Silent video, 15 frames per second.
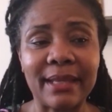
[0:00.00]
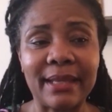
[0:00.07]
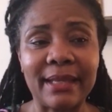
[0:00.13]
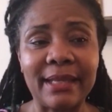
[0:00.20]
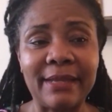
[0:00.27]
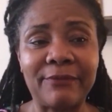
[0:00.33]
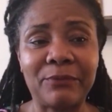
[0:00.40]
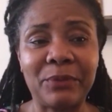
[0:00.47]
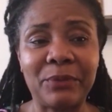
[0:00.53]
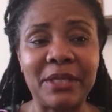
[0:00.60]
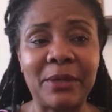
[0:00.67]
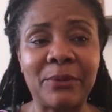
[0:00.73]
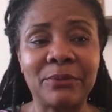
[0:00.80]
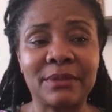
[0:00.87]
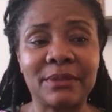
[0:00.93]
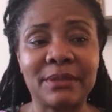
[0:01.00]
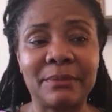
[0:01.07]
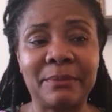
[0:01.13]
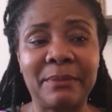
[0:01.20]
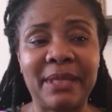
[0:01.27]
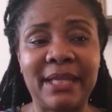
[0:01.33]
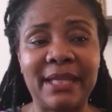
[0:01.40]
if we don't
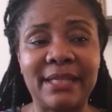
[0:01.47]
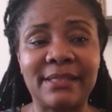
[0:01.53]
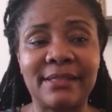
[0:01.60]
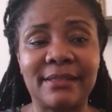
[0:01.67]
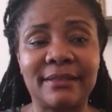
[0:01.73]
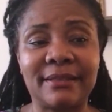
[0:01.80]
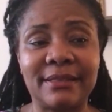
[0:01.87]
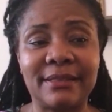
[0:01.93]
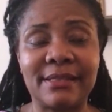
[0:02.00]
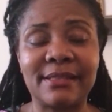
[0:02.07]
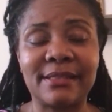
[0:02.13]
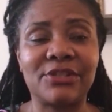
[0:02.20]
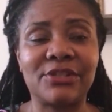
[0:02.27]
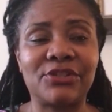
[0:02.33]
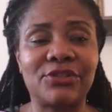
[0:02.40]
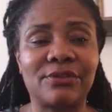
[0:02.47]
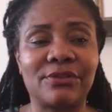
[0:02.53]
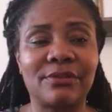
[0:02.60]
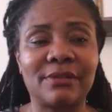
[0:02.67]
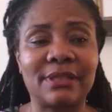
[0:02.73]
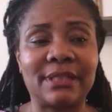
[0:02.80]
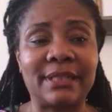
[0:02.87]
begin to listen to
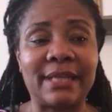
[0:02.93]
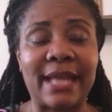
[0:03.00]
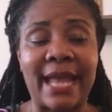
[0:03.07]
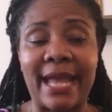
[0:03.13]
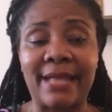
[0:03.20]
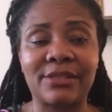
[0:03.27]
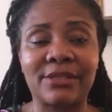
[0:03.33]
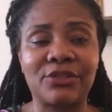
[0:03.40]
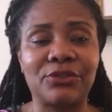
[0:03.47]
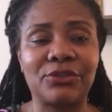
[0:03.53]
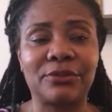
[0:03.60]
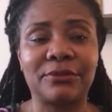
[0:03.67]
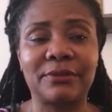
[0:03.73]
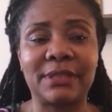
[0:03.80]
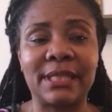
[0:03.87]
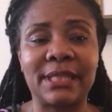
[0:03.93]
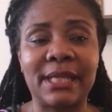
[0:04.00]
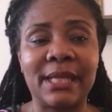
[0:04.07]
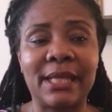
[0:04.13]
children and ask children,